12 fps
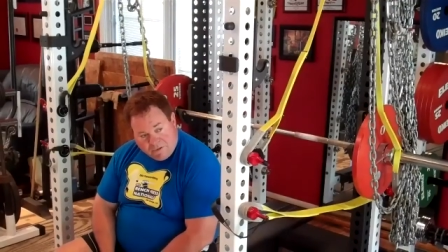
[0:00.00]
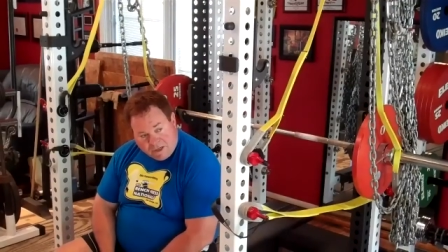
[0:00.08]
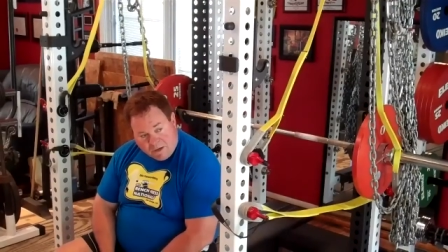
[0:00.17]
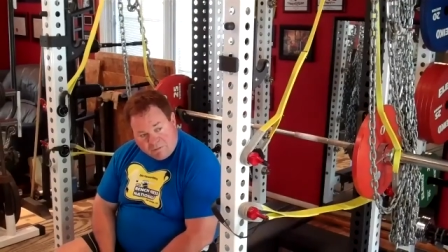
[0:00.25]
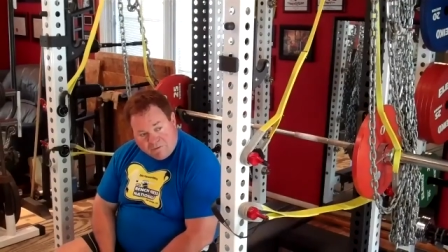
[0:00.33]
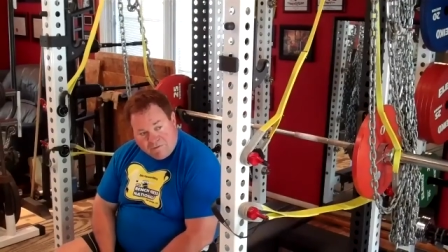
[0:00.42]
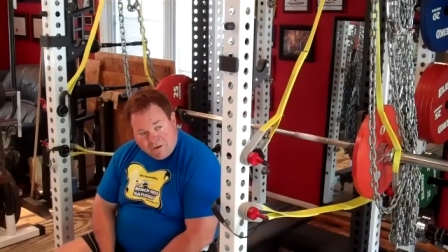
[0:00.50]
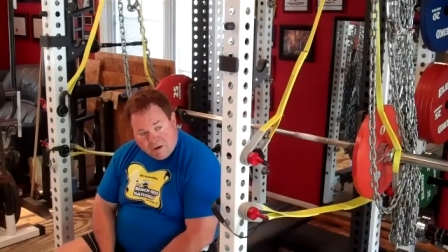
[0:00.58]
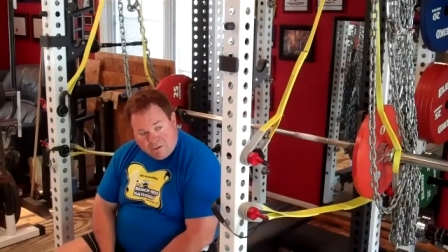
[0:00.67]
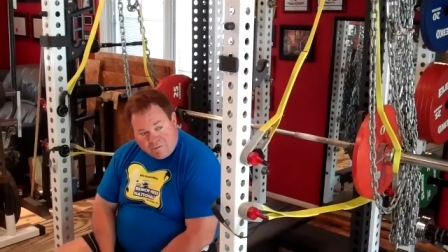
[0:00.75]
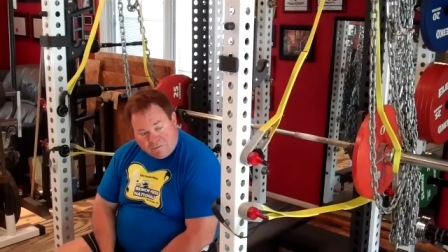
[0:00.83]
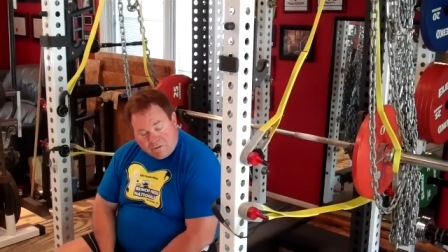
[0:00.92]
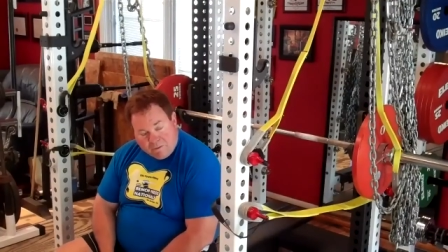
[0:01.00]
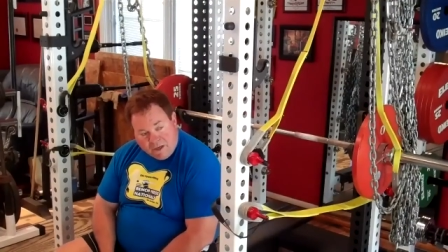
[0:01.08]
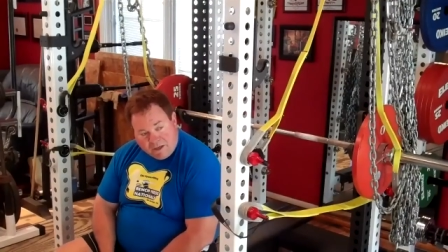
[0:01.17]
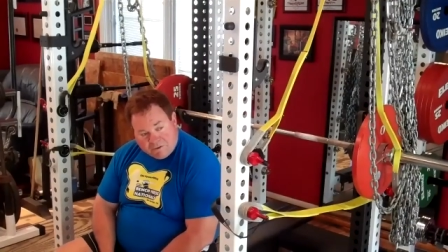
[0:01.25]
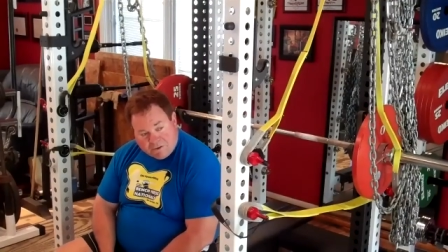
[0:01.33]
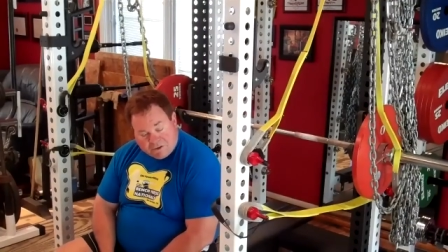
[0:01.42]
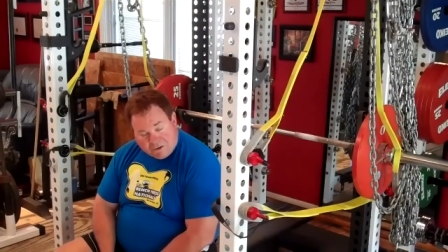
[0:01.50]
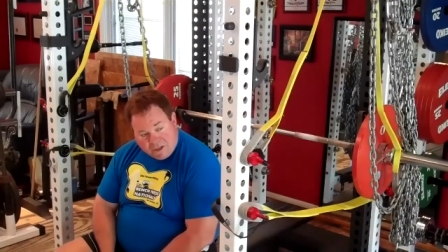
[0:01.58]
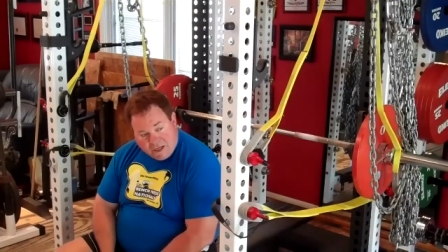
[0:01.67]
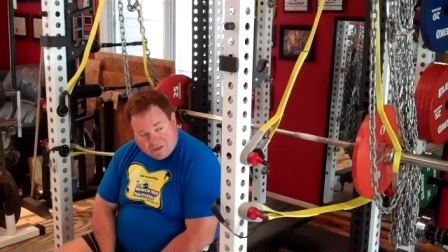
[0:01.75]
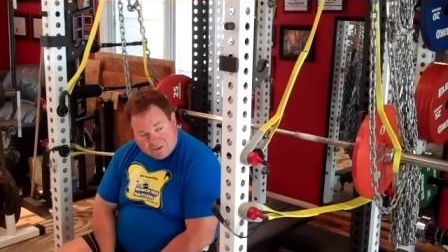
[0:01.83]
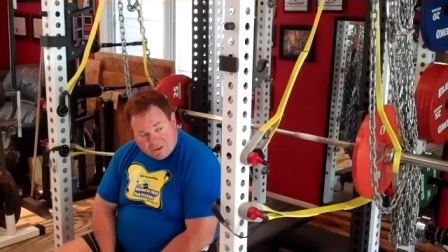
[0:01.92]
Deborah Farrell from Anchorage,
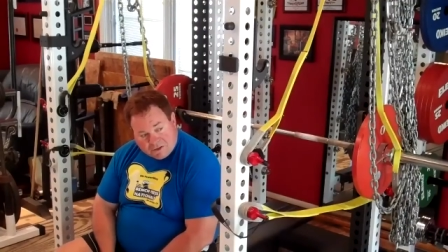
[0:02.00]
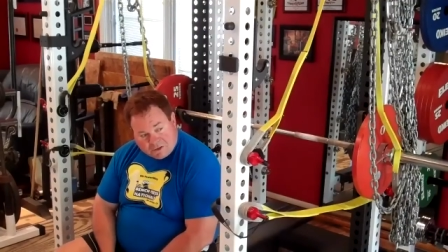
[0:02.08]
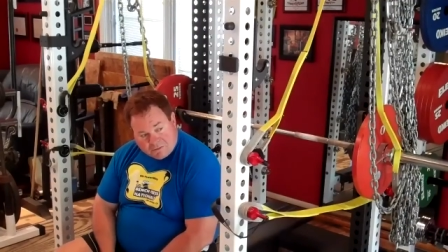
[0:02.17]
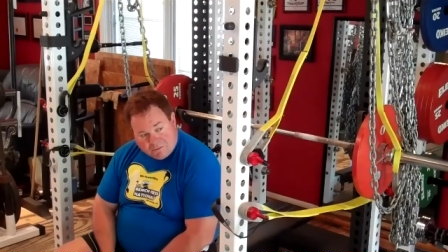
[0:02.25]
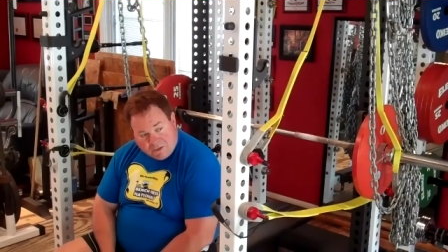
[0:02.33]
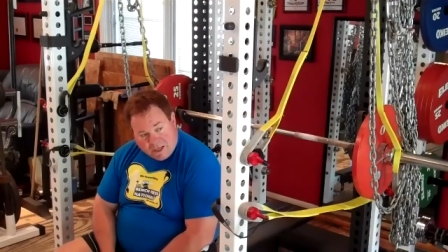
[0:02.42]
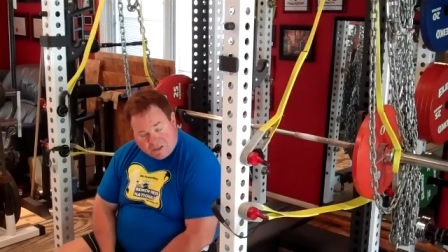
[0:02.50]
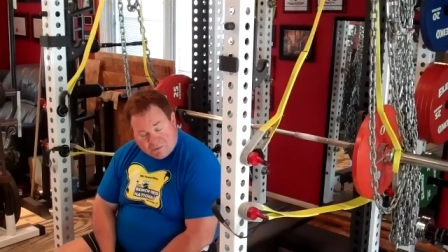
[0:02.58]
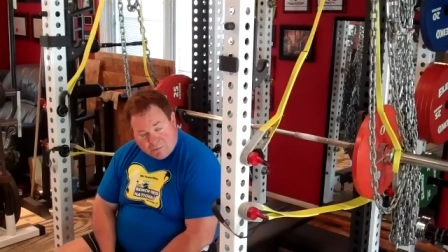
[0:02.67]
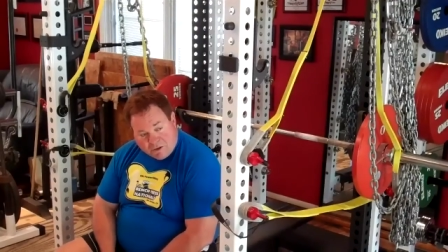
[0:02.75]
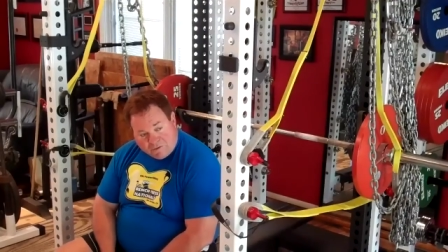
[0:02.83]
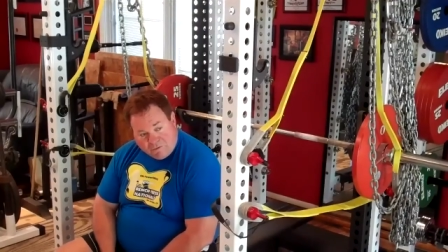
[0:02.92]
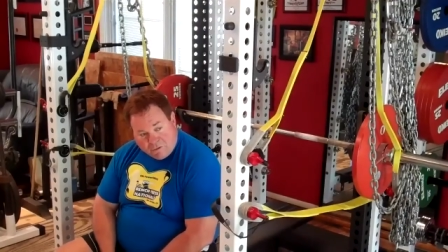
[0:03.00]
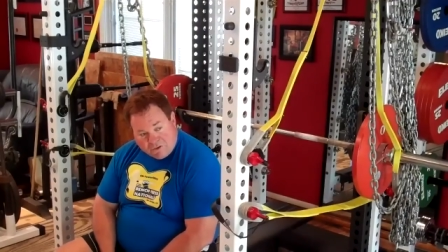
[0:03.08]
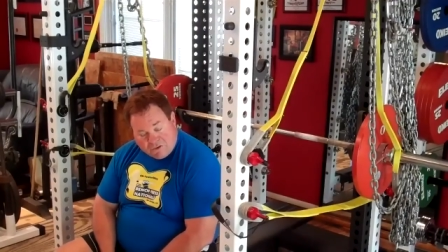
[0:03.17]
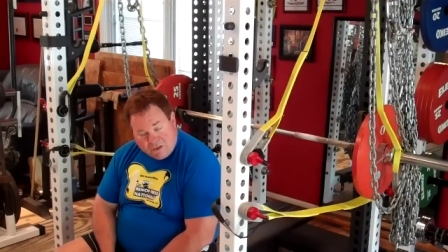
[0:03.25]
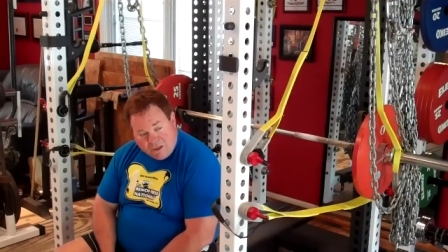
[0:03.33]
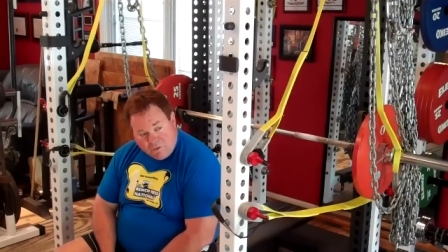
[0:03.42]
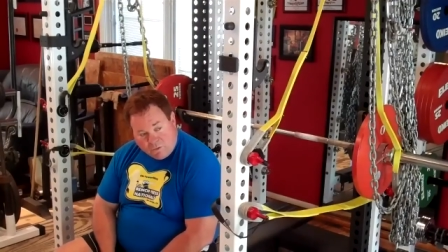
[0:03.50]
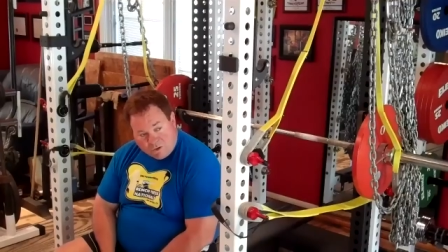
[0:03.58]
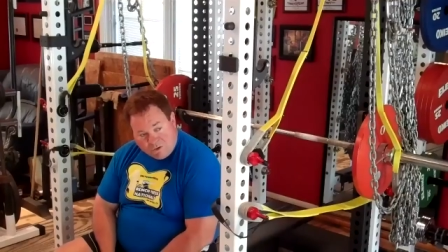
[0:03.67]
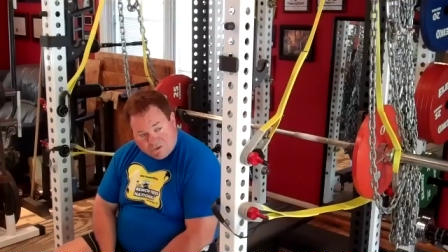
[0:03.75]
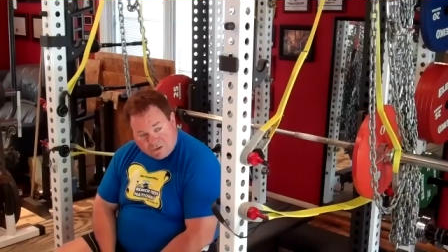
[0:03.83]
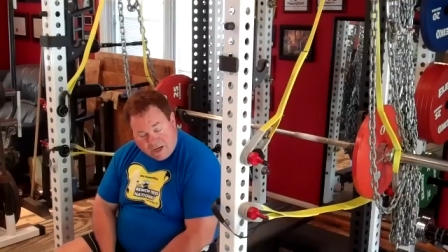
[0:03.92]
Alaska, has about 14
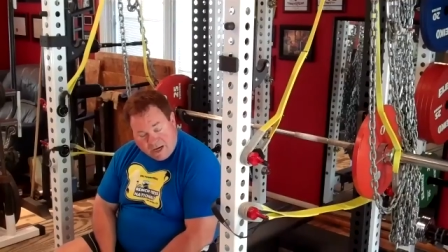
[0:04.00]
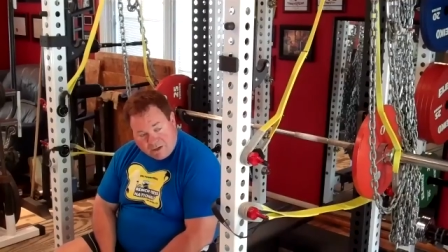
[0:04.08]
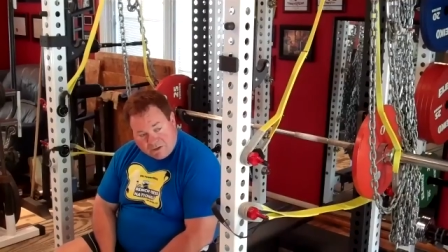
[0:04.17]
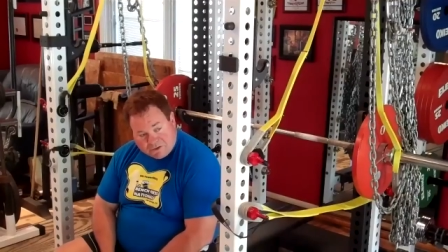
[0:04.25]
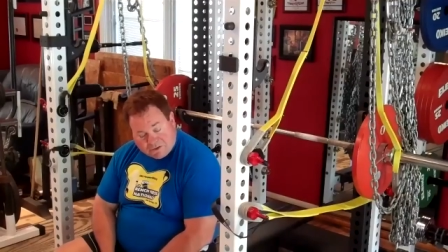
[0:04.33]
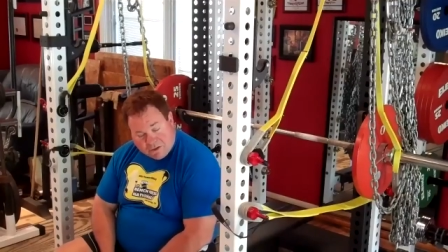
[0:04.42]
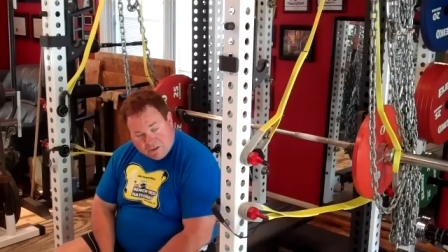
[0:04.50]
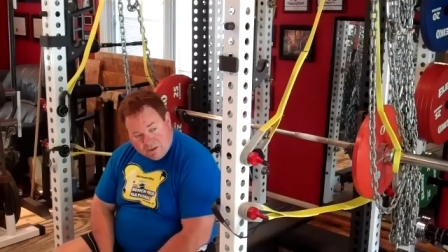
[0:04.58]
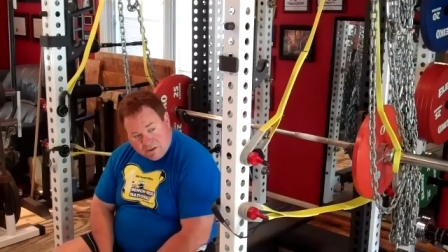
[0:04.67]
world titles,